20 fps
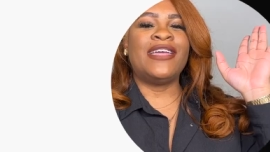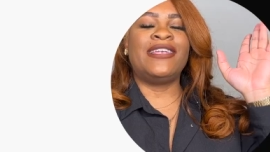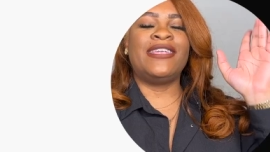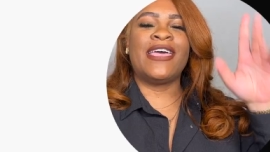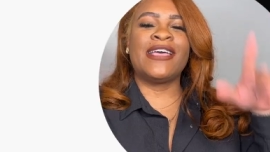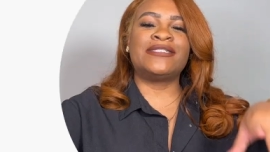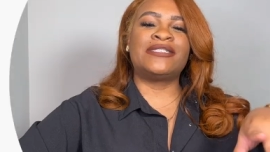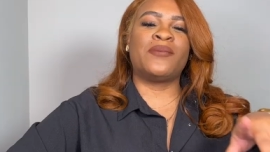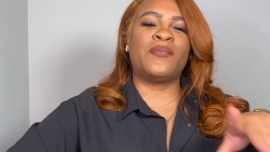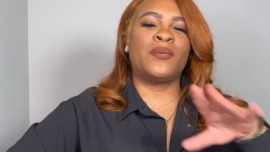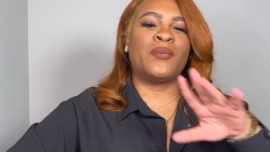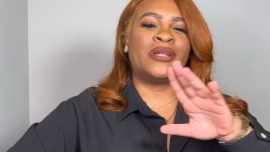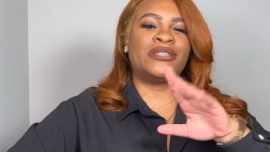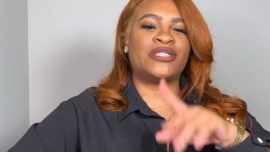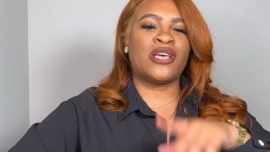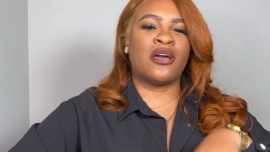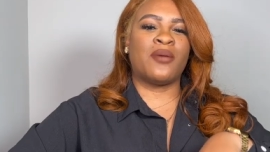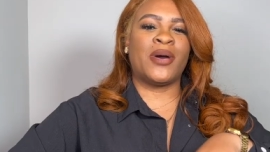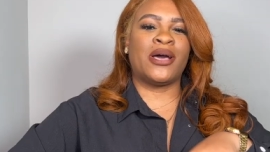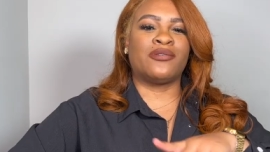Next up, I want to
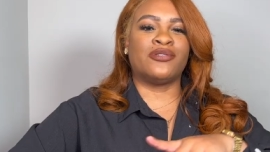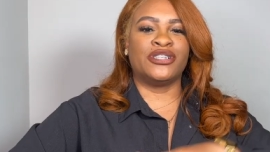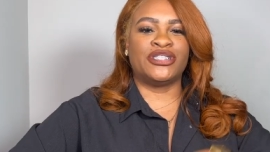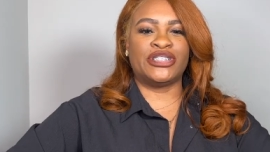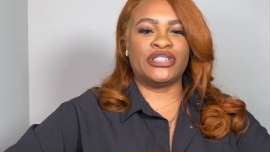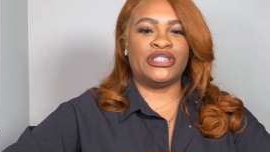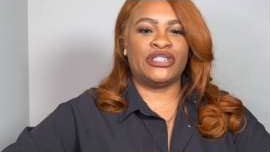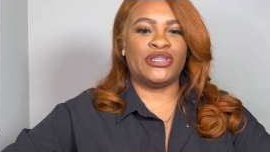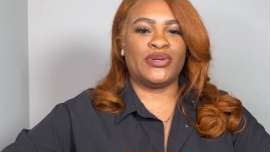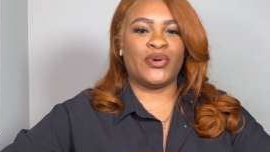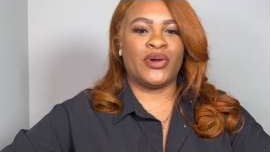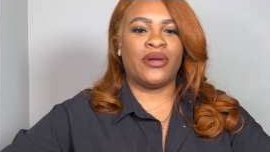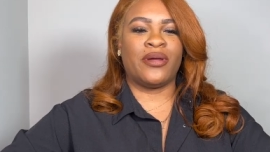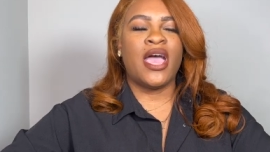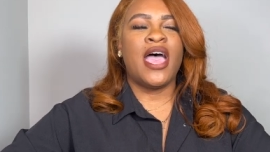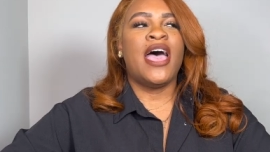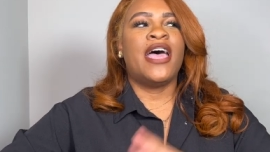talk about Christian Dior.